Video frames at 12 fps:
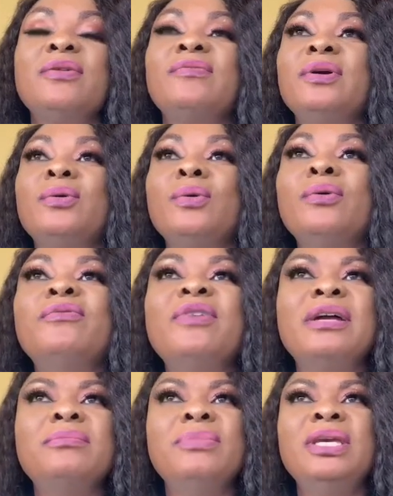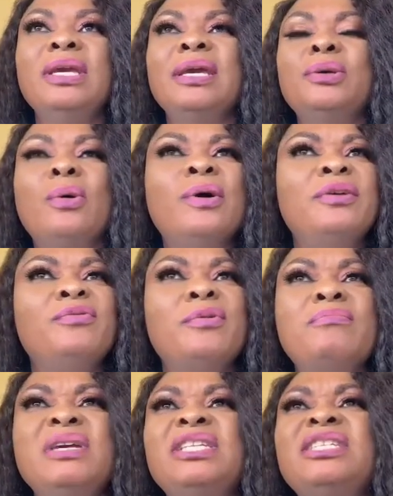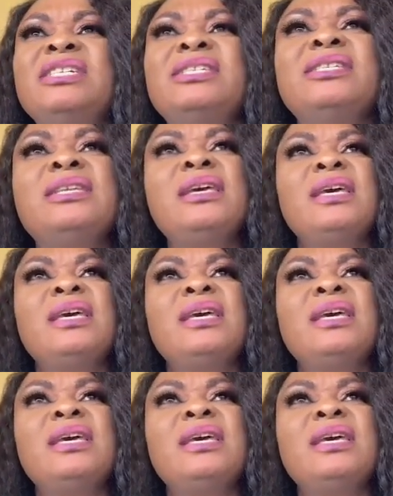of the GoFundMe and all information,